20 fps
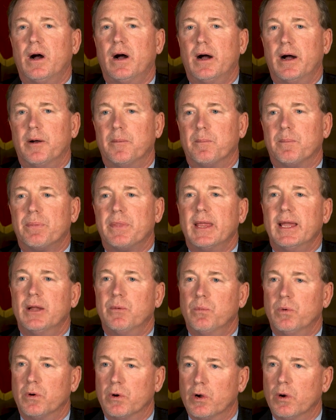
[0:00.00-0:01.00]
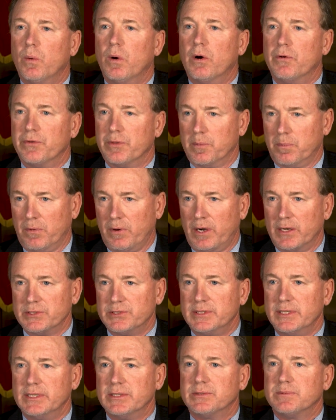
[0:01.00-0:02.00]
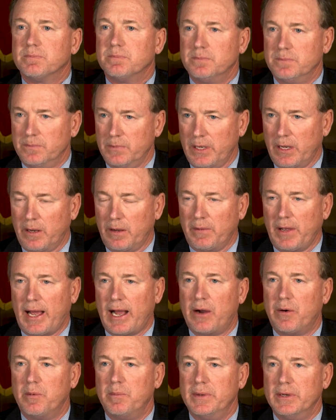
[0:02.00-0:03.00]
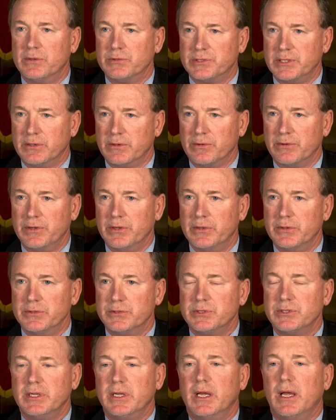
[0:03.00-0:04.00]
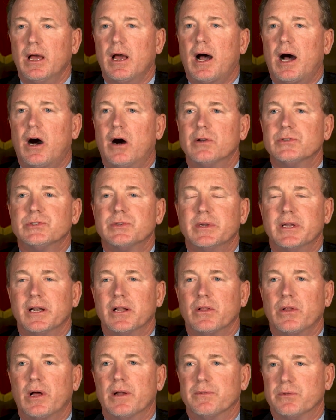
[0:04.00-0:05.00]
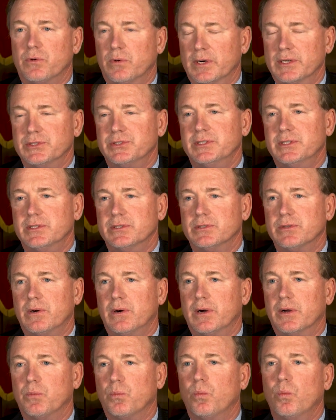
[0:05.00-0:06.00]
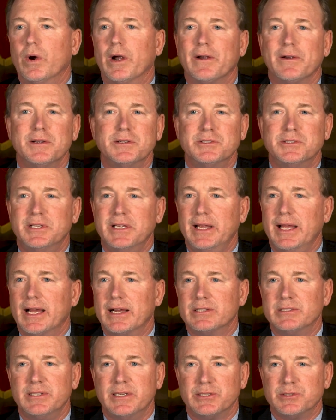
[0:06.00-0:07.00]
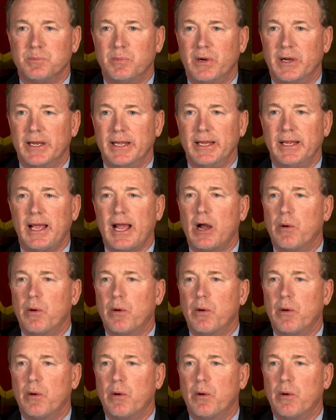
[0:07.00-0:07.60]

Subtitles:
and we'll go over the process, how a bill is introduced. I also get a lot of questions on where is the excess money,